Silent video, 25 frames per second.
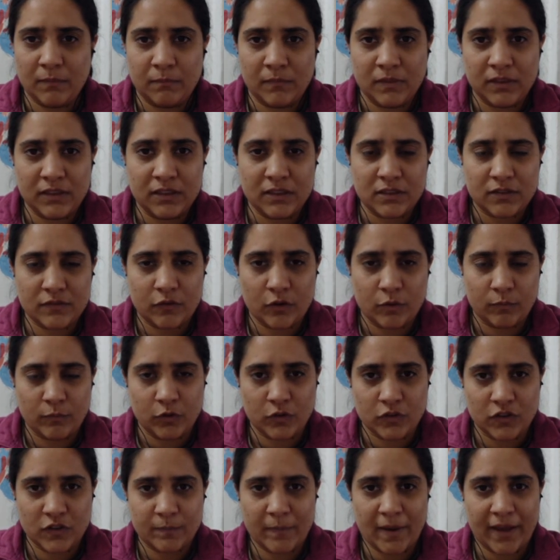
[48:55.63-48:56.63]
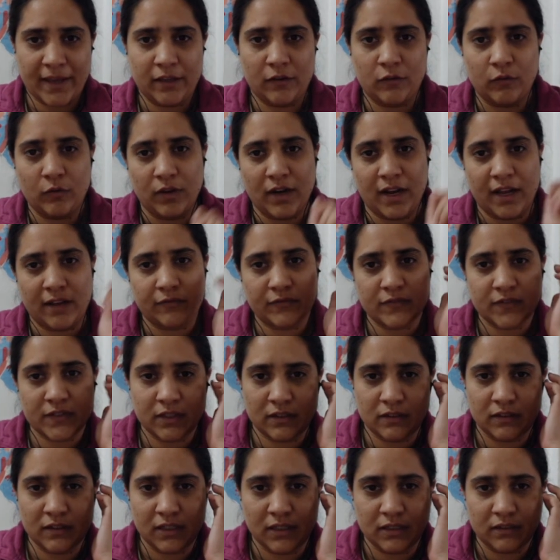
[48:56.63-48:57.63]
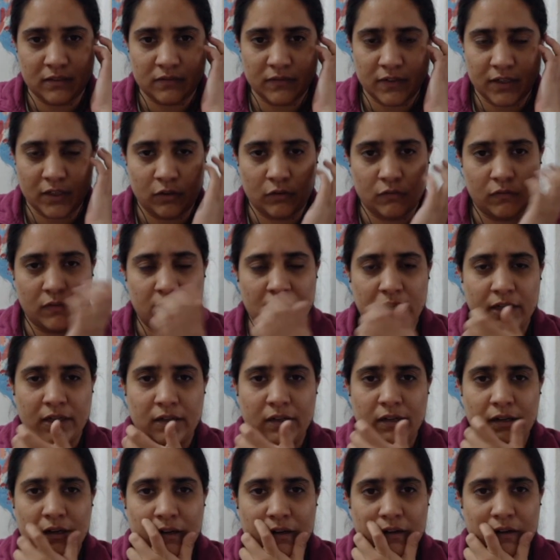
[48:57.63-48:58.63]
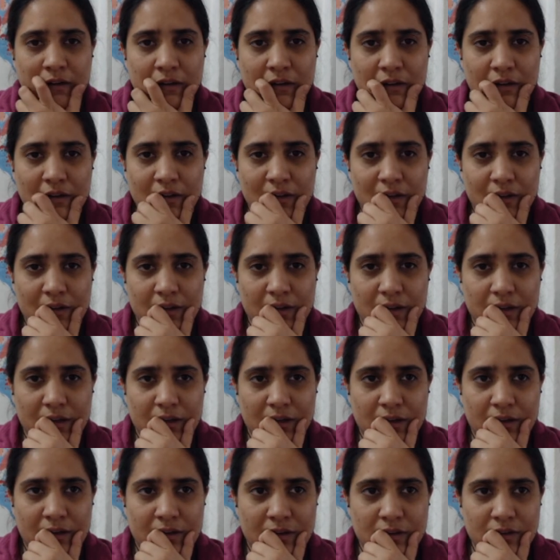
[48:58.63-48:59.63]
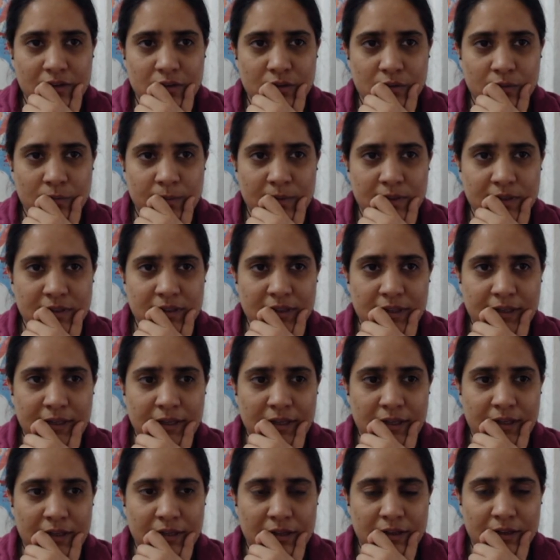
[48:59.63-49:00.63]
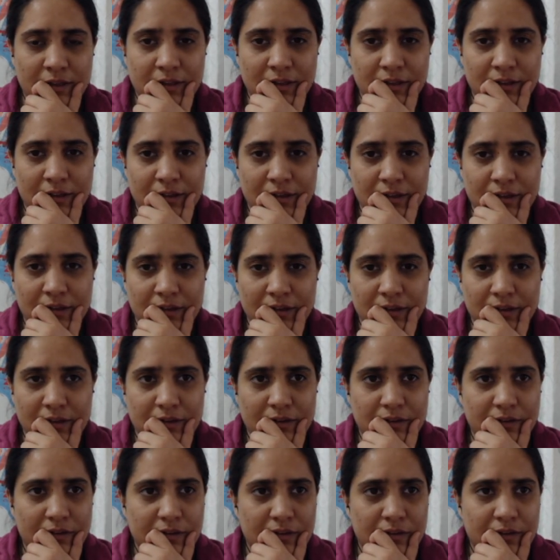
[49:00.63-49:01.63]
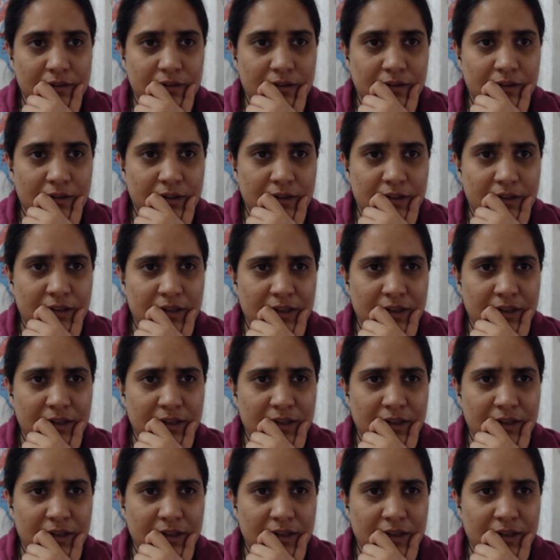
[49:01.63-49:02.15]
this from your spirographs and things when you were little. So basically, I think I